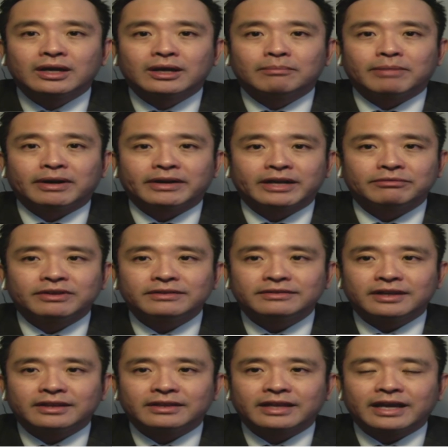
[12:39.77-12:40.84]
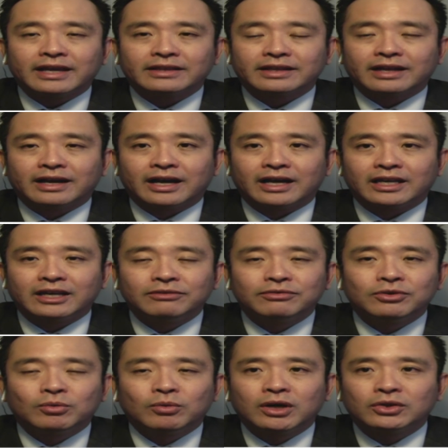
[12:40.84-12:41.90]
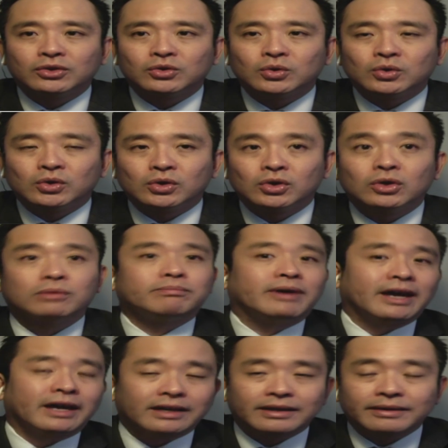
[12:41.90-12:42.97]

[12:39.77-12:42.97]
But having said that, if you were to look back